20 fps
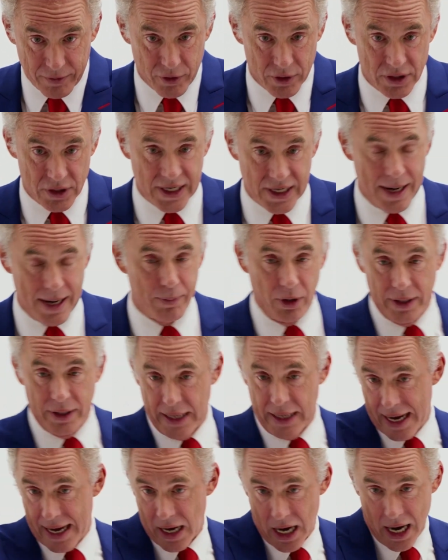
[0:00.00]
for example,
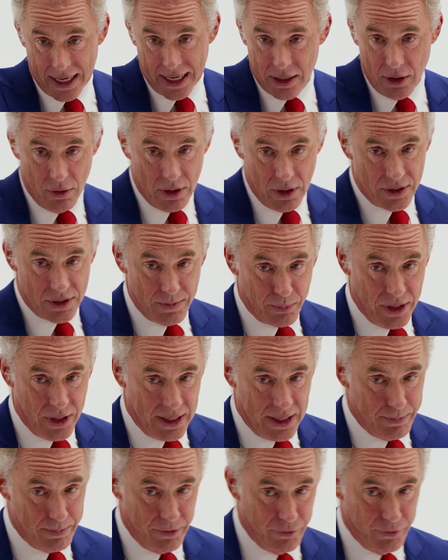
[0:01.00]
and IQ doesn't
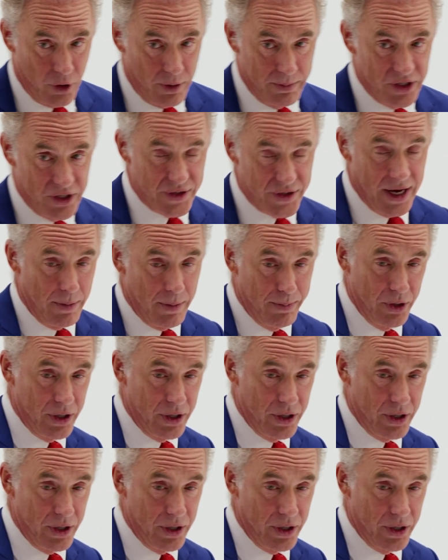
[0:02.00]
predict performance there